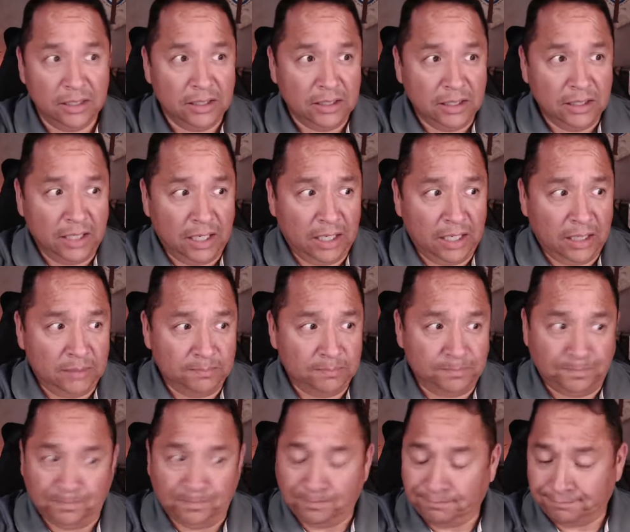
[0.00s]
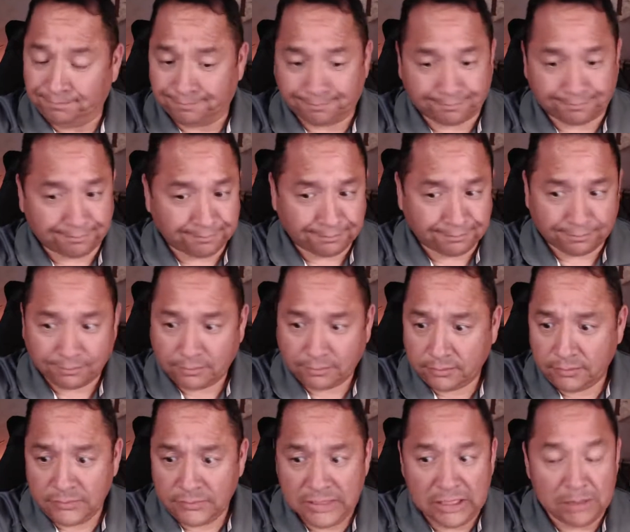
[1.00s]
Um,
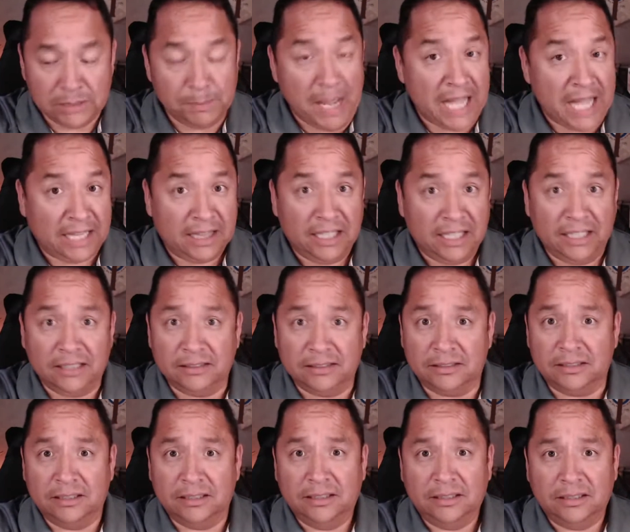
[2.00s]
just bad things.